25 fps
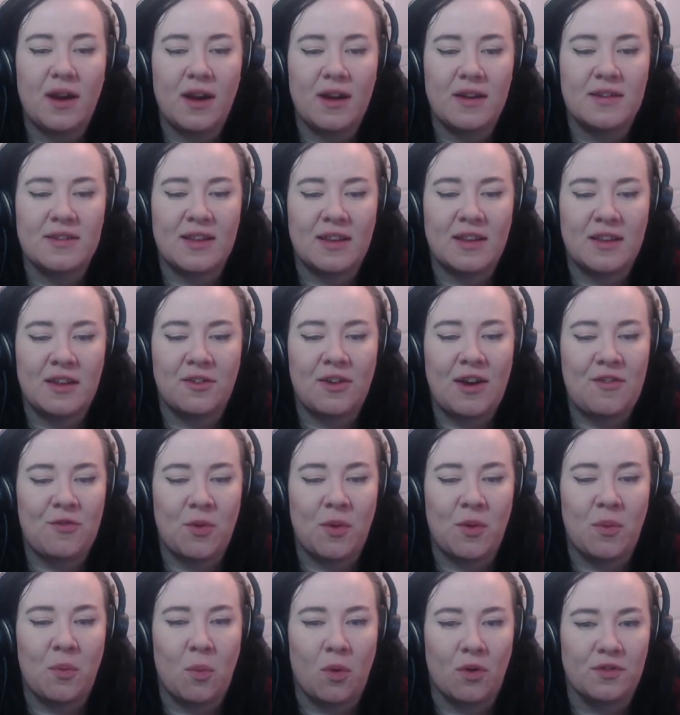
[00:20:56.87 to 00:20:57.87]
understand that not
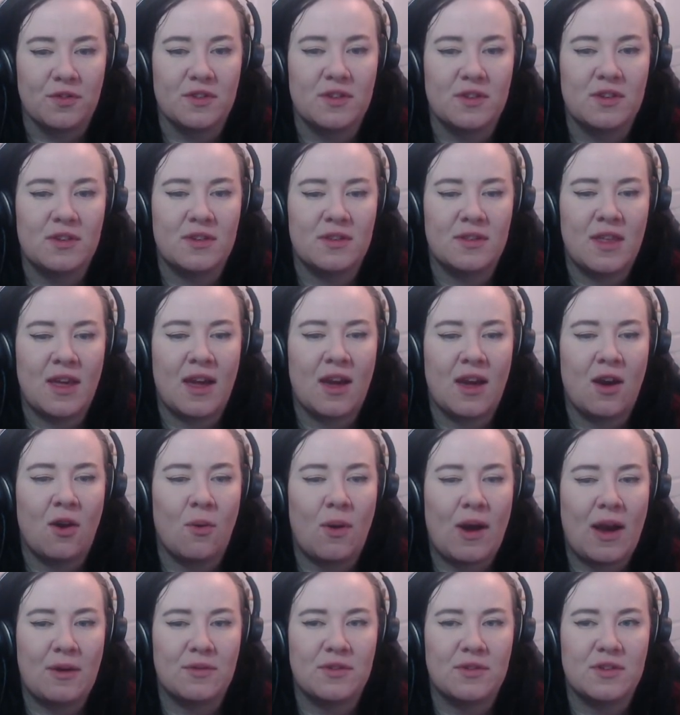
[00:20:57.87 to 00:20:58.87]
everyone wants their whole
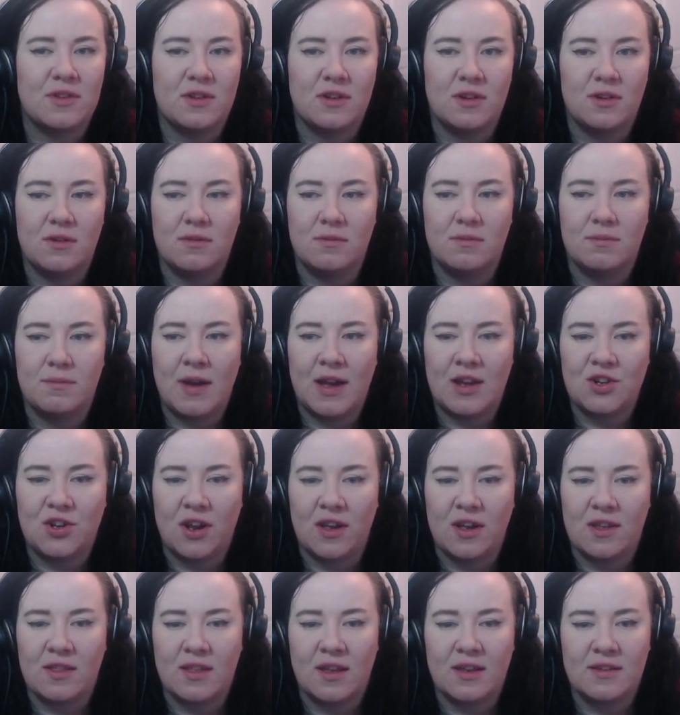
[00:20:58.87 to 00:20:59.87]
house to match
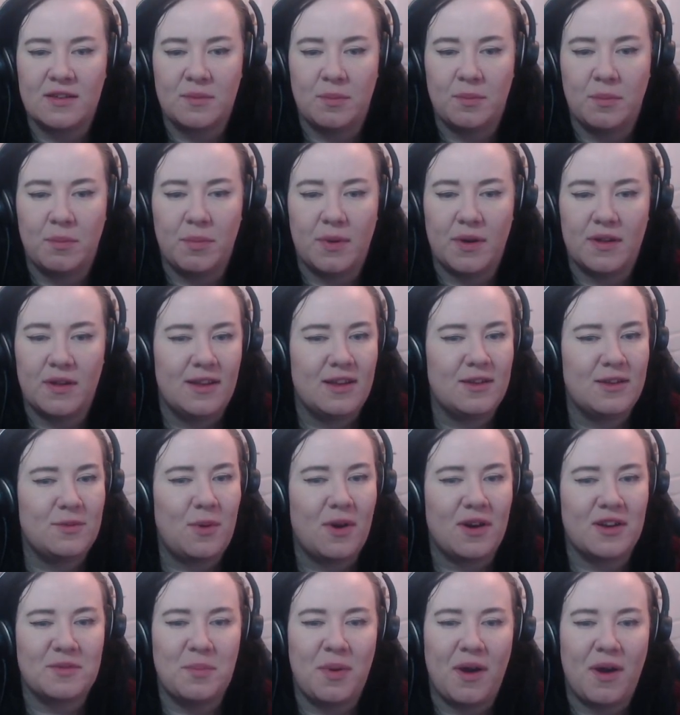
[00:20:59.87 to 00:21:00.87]
like this, but this
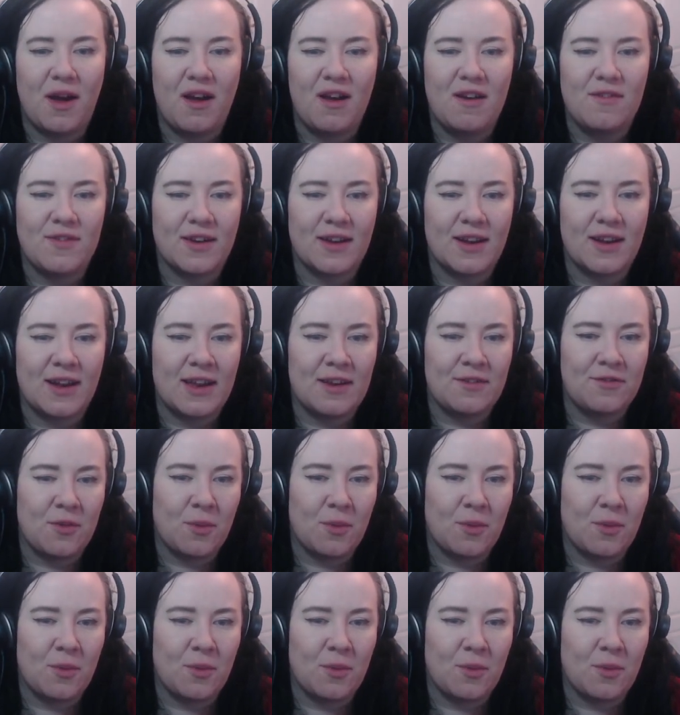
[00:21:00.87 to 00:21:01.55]
works perfectly for